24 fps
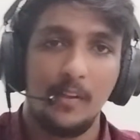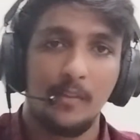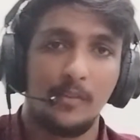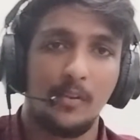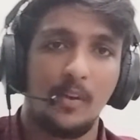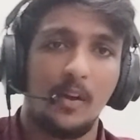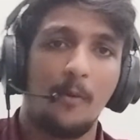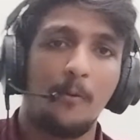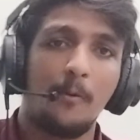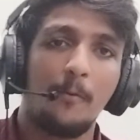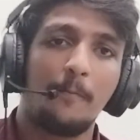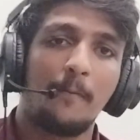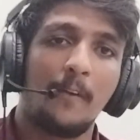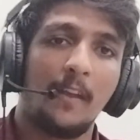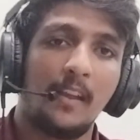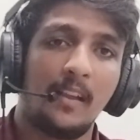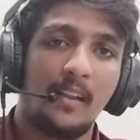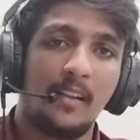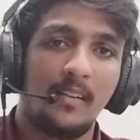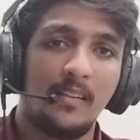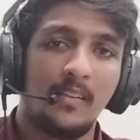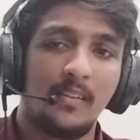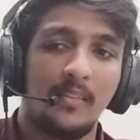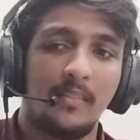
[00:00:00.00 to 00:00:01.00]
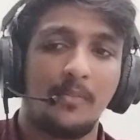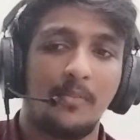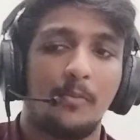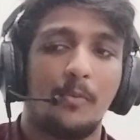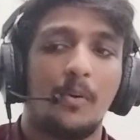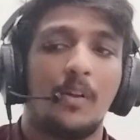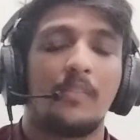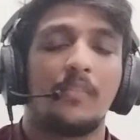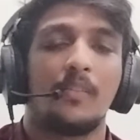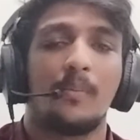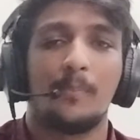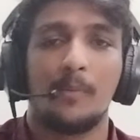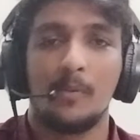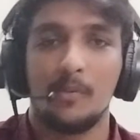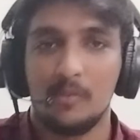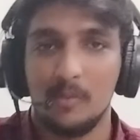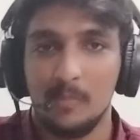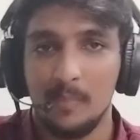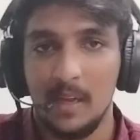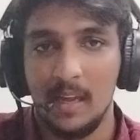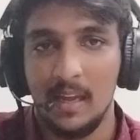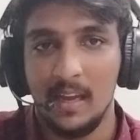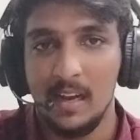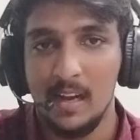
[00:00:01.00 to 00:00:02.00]
So our finals was supposed
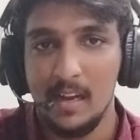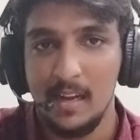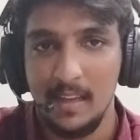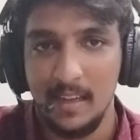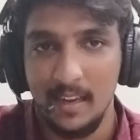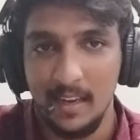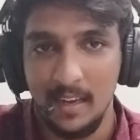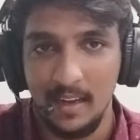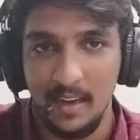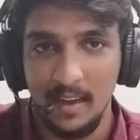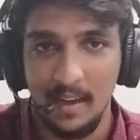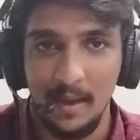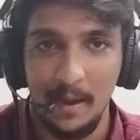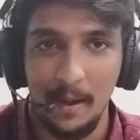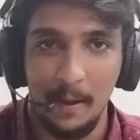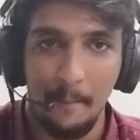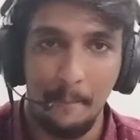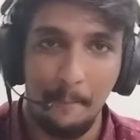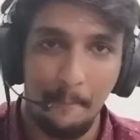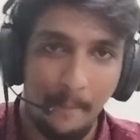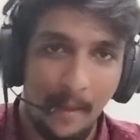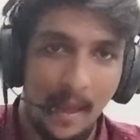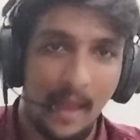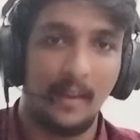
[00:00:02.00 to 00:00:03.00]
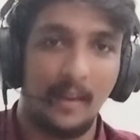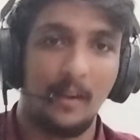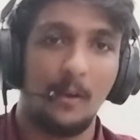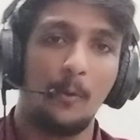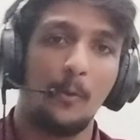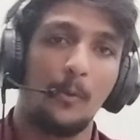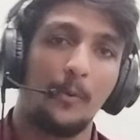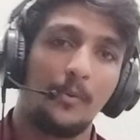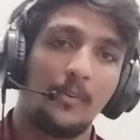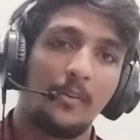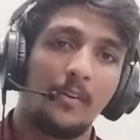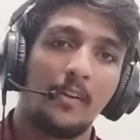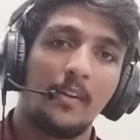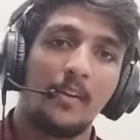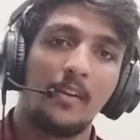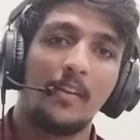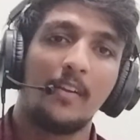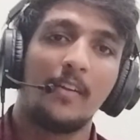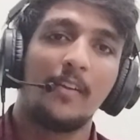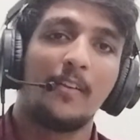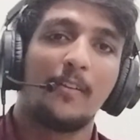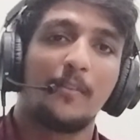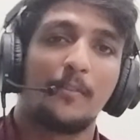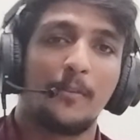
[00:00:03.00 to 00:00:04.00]
to be held in Bangalore.
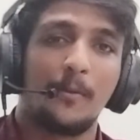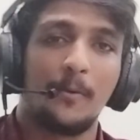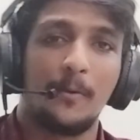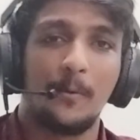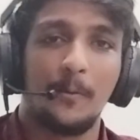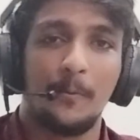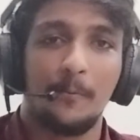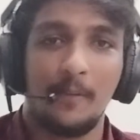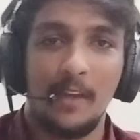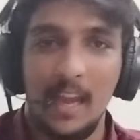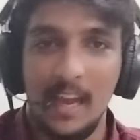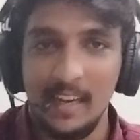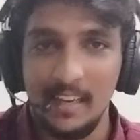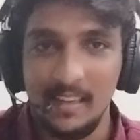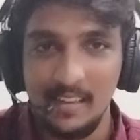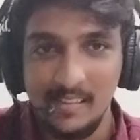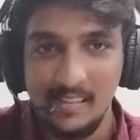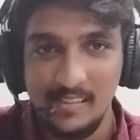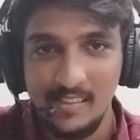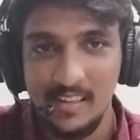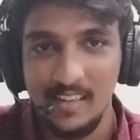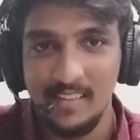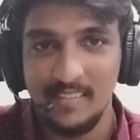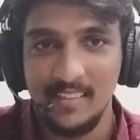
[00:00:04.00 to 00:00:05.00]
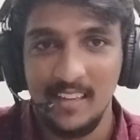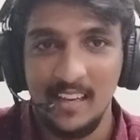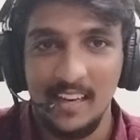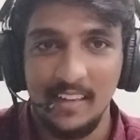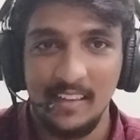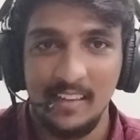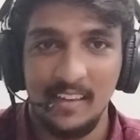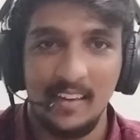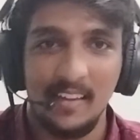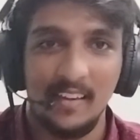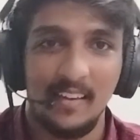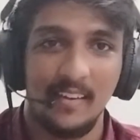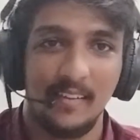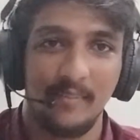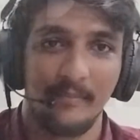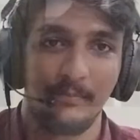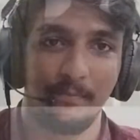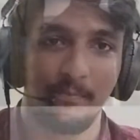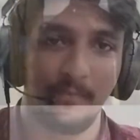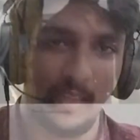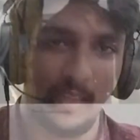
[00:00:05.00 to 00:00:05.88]
So we had initially selected a